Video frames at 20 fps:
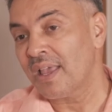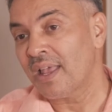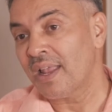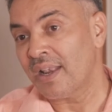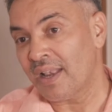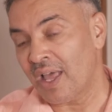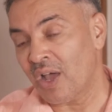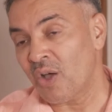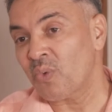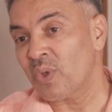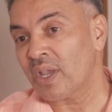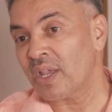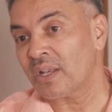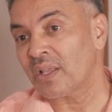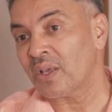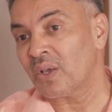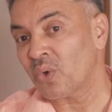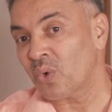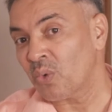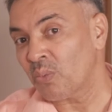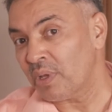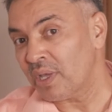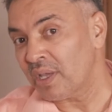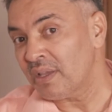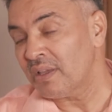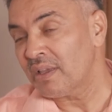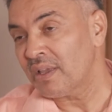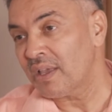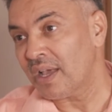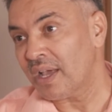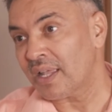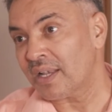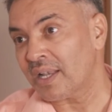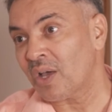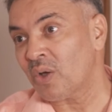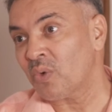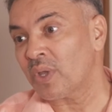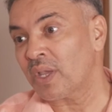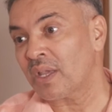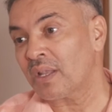now we can go big, and now
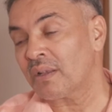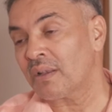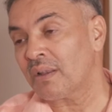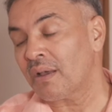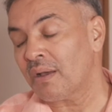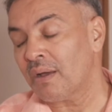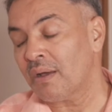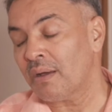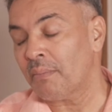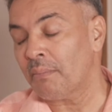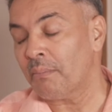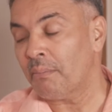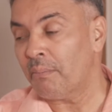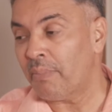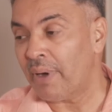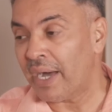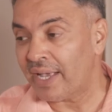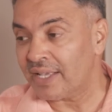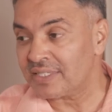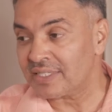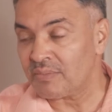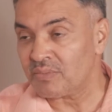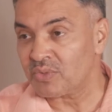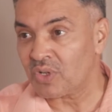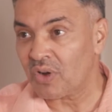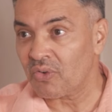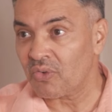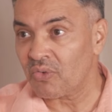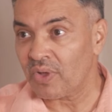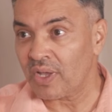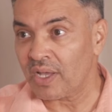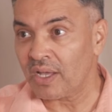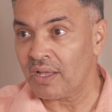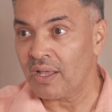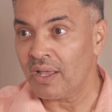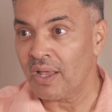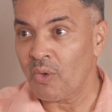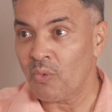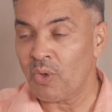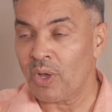we can buy some software
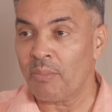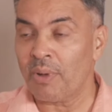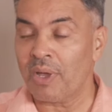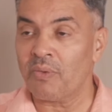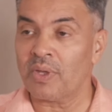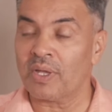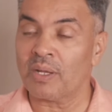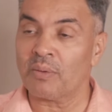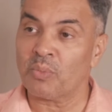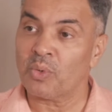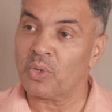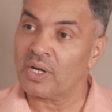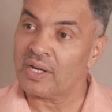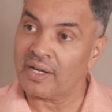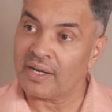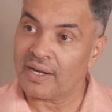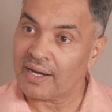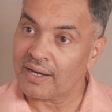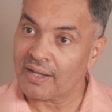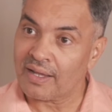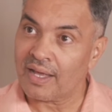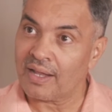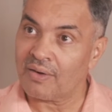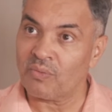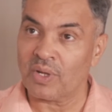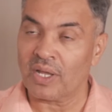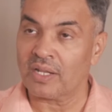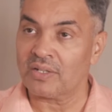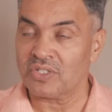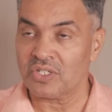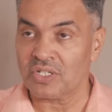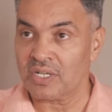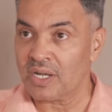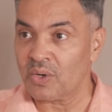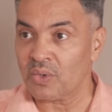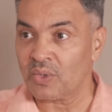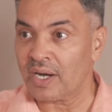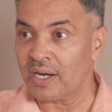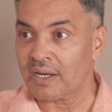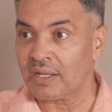whereby we can put in data and we can generate
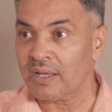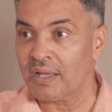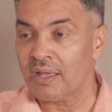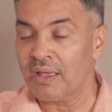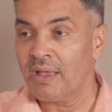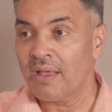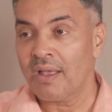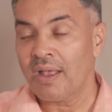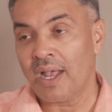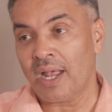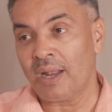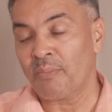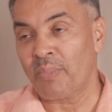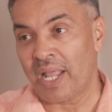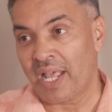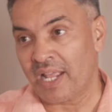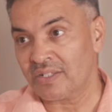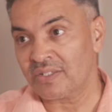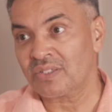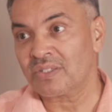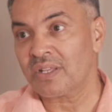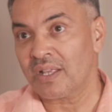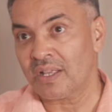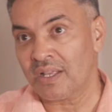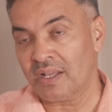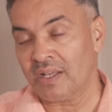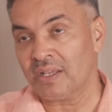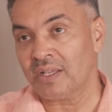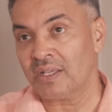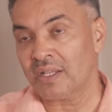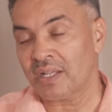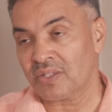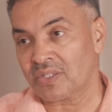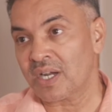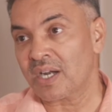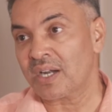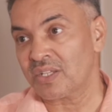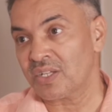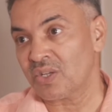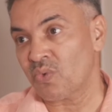data and plans in a
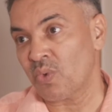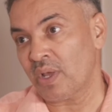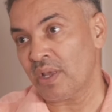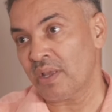strategic way.